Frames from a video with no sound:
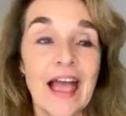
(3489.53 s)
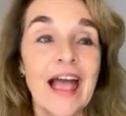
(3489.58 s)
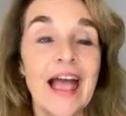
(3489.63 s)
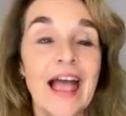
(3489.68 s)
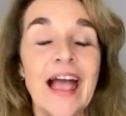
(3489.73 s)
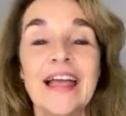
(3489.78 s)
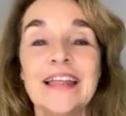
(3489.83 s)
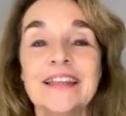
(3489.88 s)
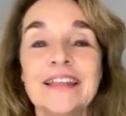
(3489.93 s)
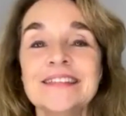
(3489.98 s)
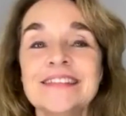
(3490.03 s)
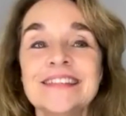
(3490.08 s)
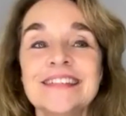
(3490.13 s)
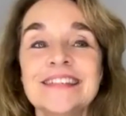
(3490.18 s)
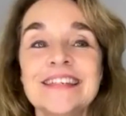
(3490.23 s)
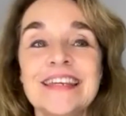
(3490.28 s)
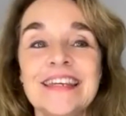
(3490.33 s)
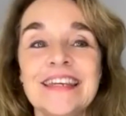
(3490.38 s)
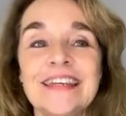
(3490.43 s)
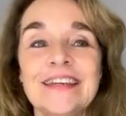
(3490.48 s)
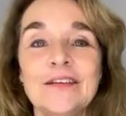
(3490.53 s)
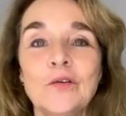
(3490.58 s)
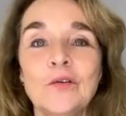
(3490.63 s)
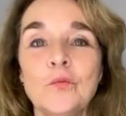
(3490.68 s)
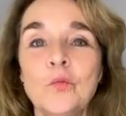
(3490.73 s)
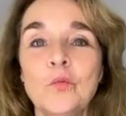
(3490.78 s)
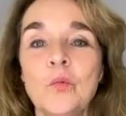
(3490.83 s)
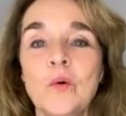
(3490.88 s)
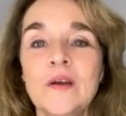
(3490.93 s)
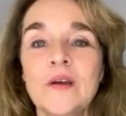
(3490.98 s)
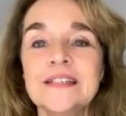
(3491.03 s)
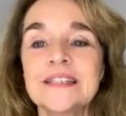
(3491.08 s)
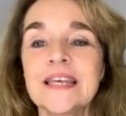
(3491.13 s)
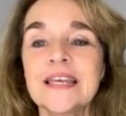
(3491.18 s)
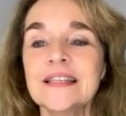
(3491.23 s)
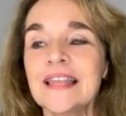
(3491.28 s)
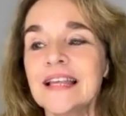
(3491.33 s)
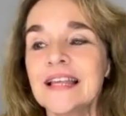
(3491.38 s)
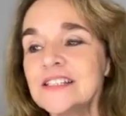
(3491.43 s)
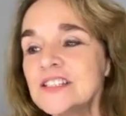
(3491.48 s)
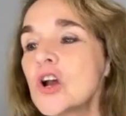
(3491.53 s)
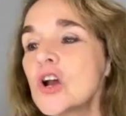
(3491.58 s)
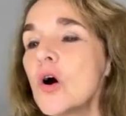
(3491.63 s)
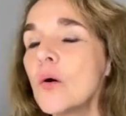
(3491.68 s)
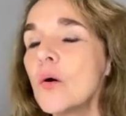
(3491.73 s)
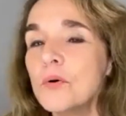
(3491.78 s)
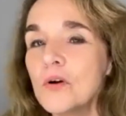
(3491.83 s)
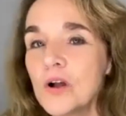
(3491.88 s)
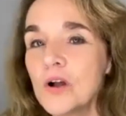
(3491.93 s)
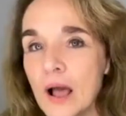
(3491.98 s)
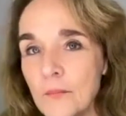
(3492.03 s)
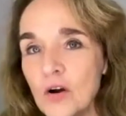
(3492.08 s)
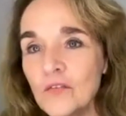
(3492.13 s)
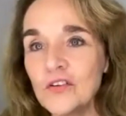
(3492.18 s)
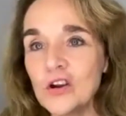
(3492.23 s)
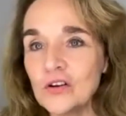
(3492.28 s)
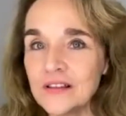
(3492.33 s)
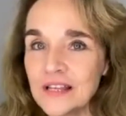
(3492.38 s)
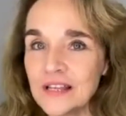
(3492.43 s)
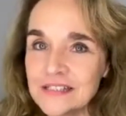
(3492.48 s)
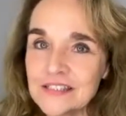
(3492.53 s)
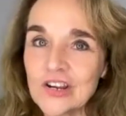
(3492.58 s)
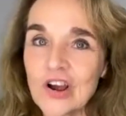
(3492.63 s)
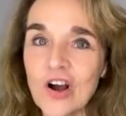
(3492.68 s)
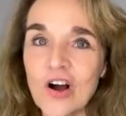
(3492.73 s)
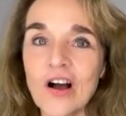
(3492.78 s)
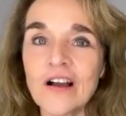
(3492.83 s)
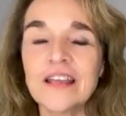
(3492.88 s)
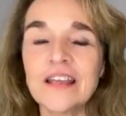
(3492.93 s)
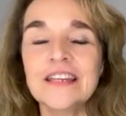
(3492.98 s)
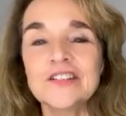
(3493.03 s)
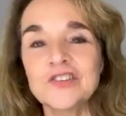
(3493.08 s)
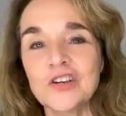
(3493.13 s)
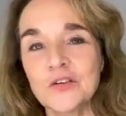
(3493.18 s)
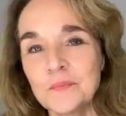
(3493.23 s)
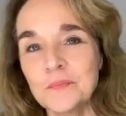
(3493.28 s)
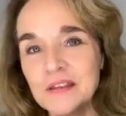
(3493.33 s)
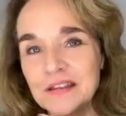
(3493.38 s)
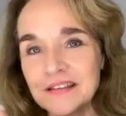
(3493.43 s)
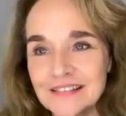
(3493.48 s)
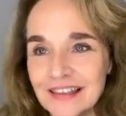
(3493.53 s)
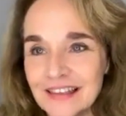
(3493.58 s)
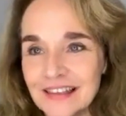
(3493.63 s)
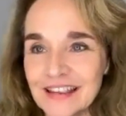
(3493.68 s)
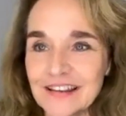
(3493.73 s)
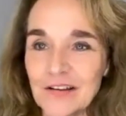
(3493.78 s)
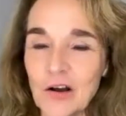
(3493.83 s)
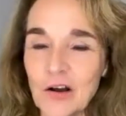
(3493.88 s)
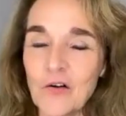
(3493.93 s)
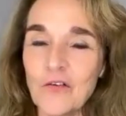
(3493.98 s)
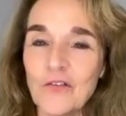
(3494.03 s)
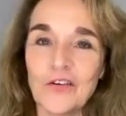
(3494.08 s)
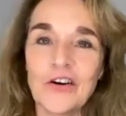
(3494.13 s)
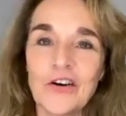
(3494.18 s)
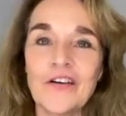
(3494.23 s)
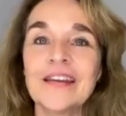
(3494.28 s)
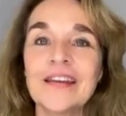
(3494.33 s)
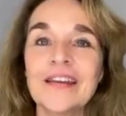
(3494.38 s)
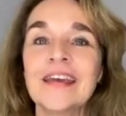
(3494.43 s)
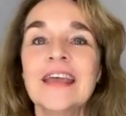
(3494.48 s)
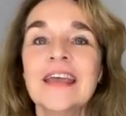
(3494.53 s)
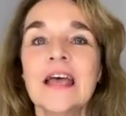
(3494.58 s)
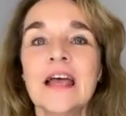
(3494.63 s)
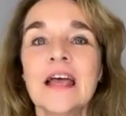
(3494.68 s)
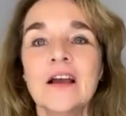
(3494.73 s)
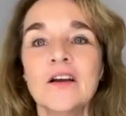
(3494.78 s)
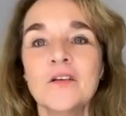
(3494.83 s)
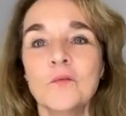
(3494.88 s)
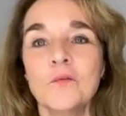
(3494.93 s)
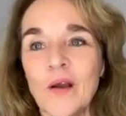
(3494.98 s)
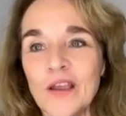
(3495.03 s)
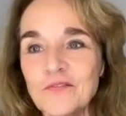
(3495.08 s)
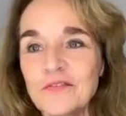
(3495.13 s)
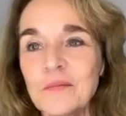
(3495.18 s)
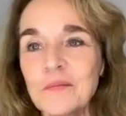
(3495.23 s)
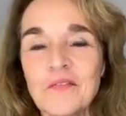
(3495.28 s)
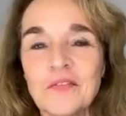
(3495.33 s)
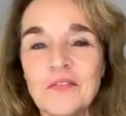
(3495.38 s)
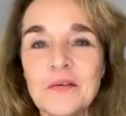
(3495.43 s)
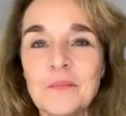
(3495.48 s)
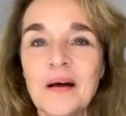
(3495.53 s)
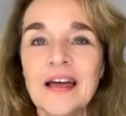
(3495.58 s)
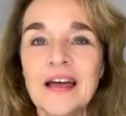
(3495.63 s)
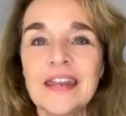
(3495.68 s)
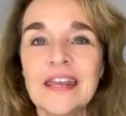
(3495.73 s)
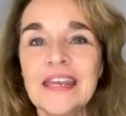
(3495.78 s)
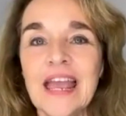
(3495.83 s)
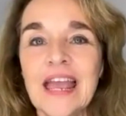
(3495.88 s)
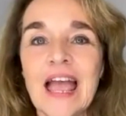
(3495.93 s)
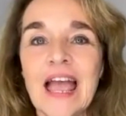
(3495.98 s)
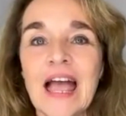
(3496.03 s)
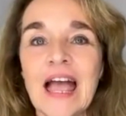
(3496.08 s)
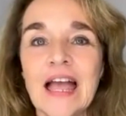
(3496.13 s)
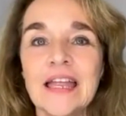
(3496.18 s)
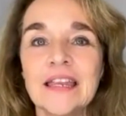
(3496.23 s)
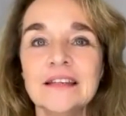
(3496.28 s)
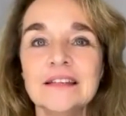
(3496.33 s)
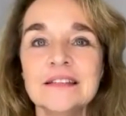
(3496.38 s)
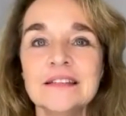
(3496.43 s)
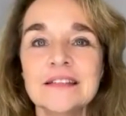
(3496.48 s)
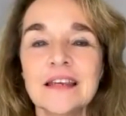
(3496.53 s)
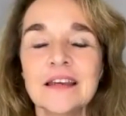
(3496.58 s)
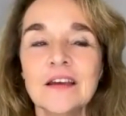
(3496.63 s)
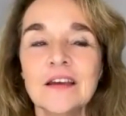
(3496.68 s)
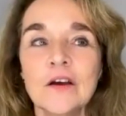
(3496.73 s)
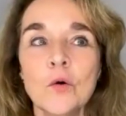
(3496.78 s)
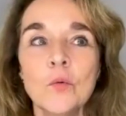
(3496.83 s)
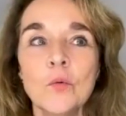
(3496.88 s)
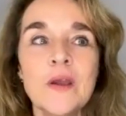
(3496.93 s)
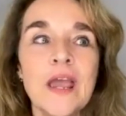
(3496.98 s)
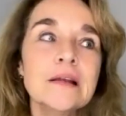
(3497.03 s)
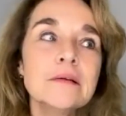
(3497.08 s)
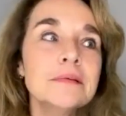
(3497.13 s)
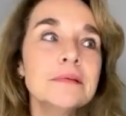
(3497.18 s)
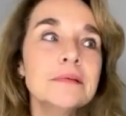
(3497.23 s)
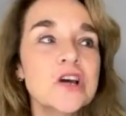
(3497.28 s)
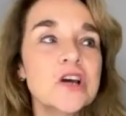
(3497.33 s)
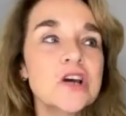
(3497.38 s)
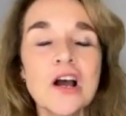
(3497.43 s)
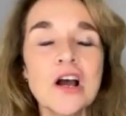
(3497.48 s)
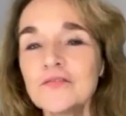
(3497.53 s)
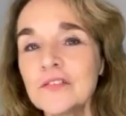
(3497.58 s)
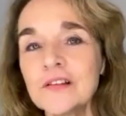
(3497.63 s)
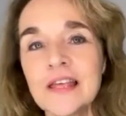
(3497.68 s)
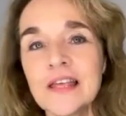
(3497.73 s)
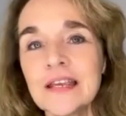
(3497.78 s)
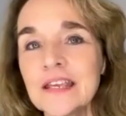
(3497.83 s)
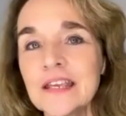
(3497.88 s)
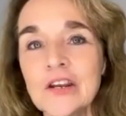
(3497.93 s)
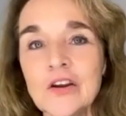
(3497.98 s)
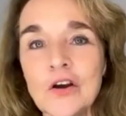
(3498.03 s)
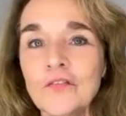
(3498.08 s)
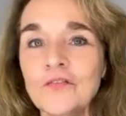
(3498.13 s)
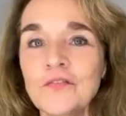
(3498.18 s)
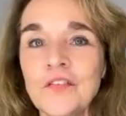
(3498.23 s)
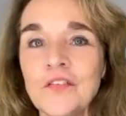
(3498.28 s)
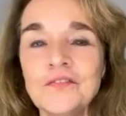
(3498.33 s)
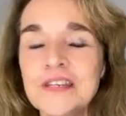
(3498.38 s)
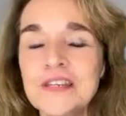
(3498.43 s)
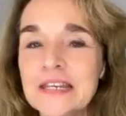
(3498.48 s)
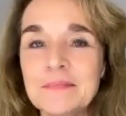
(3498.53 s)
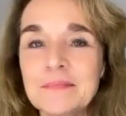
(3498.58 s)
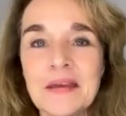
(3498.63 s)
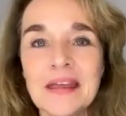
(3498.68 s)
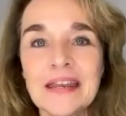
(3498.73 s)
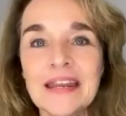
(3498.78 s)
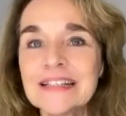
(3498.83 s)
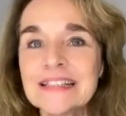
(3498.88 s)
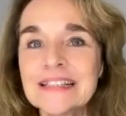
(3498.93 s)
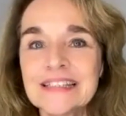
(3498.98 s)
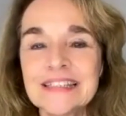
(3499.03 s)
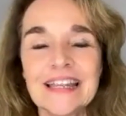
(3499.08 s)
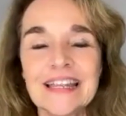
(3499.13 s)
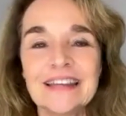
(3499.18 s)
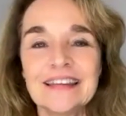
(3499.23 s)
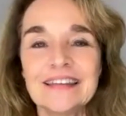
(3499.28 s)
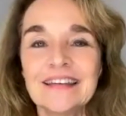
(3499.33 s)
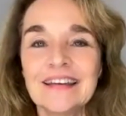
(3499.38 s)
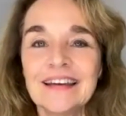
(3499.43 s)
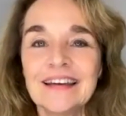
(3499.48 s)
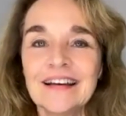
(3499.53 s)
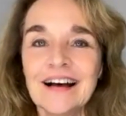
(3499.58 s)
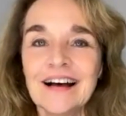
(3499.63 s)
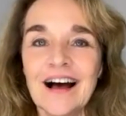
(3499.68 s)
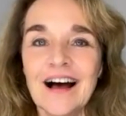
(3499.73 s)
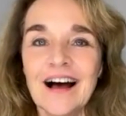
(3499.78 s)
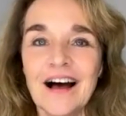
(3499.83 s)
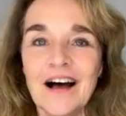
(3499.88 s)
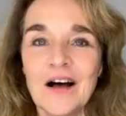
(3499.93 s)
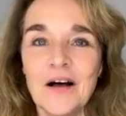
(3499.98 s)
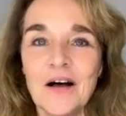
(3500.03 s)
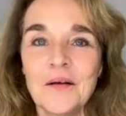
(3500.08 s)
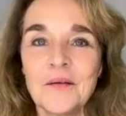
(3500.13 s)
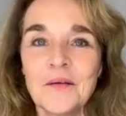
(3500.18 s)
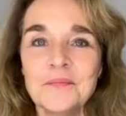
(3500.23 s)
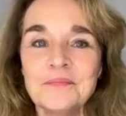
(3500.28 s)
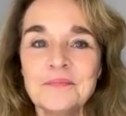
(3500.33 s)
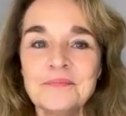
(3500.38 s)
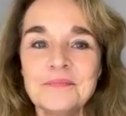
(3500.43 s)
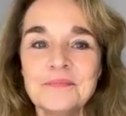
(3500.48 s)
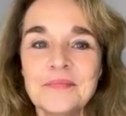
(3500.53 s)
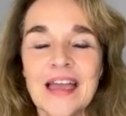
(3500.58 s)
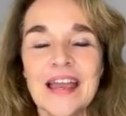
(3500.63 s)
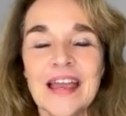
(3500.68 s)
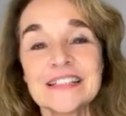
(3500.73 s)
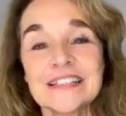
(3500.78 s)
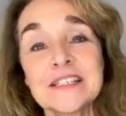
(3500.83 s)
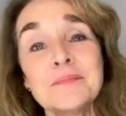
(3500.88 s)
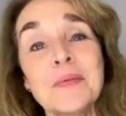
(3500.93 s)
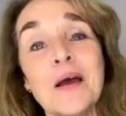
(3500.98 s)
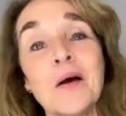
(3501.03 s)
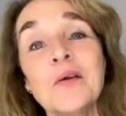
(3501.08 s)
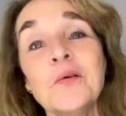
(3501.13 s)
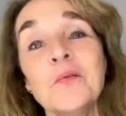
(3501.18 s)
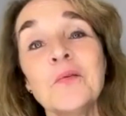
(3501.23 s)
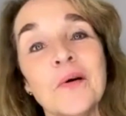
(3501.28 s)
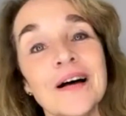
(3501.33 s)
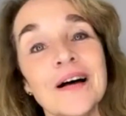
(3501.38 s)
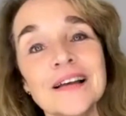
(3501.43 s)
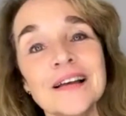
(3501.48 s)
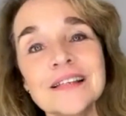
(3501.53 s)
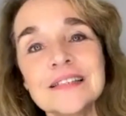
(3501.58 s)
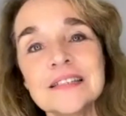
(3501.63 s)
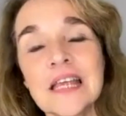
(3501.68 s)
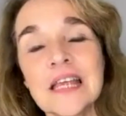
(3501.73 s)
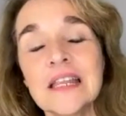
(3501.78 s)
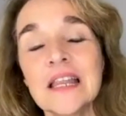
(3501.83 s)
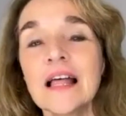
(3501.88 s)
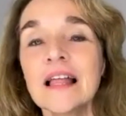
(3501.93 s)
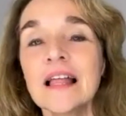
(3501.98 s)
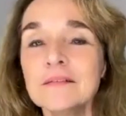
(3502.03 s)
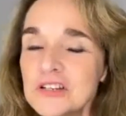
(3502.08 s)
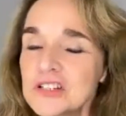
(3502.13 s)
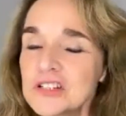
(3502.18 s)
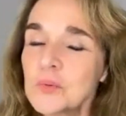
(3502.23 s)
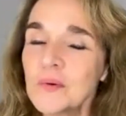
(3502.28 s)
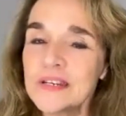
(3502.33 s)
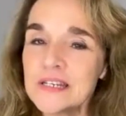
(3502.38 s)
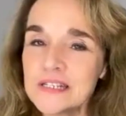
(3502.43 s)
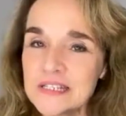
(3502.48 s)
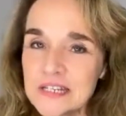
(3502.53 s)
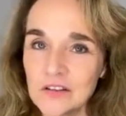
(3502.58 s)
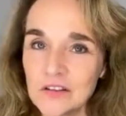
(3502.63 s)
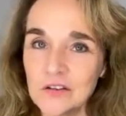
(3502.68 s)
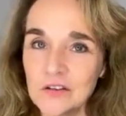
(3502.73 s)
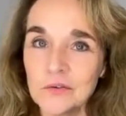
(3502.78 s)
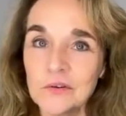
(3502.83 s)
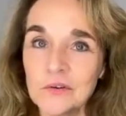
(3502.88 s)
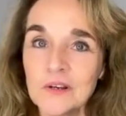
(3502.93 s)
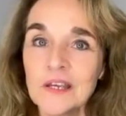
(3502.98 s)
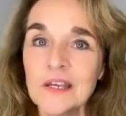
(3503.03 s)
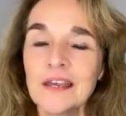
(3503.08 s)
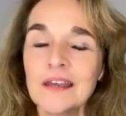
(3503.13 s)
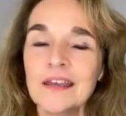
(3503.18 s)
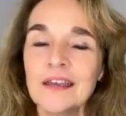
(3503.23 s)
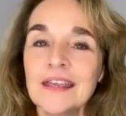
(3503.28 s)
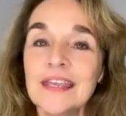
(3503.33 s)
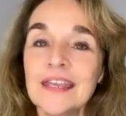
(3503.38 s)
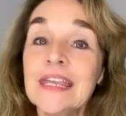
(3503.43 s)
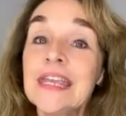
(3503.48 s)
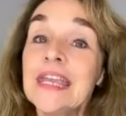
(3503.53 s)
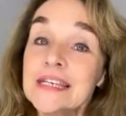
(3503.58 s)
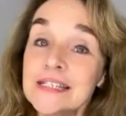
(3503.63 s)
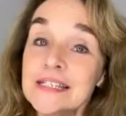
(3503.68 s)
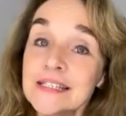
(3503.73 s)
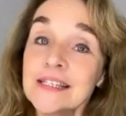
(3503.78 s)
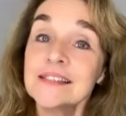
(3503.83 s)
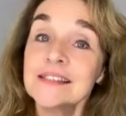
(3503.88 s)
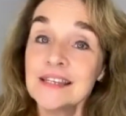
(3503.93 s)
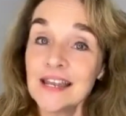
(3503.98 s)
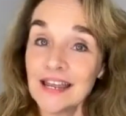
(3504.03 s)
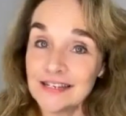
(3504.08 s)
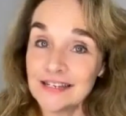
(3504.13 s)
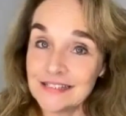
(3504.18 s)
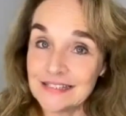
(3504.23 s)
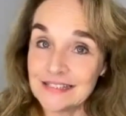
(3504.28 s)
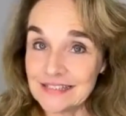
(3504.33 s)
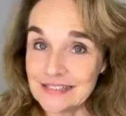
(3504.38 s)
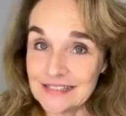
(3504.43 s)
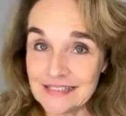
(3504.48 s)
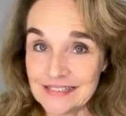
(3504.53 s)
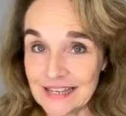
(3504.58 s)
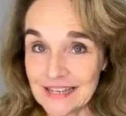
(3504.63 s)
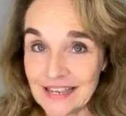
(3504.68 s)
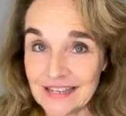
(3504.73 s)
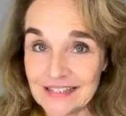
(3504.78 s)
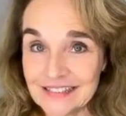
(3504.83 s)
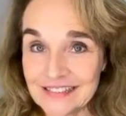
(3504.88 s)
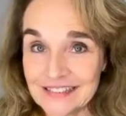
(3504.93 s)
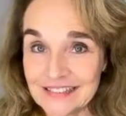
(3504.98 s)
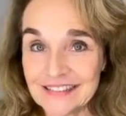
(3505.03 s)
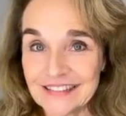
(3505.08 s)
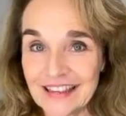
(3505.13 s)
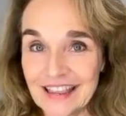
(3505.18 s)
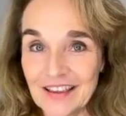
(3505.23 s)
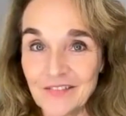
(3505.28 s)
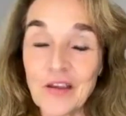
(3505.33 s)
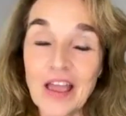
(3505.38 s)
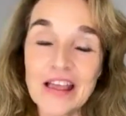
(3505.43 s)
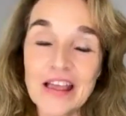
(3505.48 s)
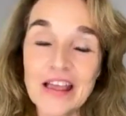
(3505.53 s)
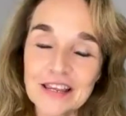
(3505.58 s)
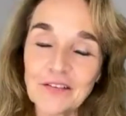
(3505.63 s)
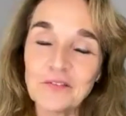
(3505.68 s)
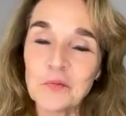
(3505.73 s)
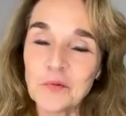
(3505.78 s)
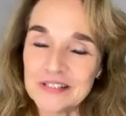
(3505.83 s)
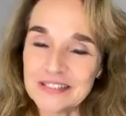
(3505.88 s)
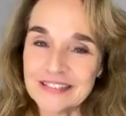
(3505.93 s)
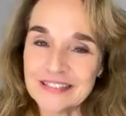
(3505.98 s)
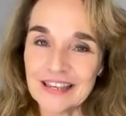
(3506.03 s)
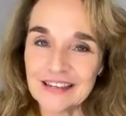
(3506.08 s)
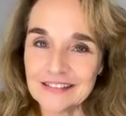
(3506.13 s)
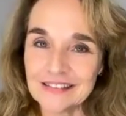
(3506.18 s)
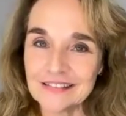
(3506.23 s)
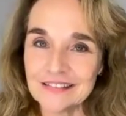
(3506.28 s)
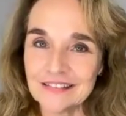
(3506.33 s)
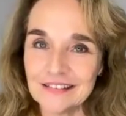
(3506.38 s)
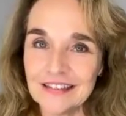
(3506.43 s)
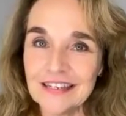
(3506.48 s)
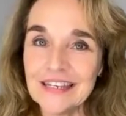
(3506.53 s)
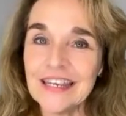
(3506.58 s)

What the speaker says: And he said, let's come over here, let's talk. And he took me like over and away from everybody. And we talked for 15 minutes. And I asked him how he was, and I just want to tell you, he is as nice as he says, as everyone says.